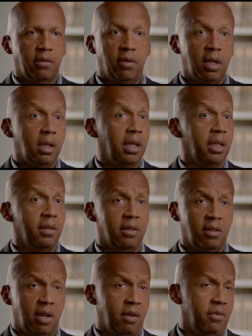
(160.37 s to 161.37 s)
of ugly
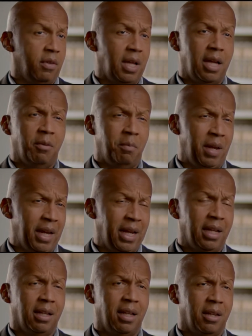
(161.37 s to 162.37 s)
stuff, a lot of
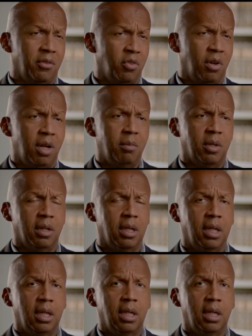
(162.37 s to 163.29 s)
pain, a lot of trauma.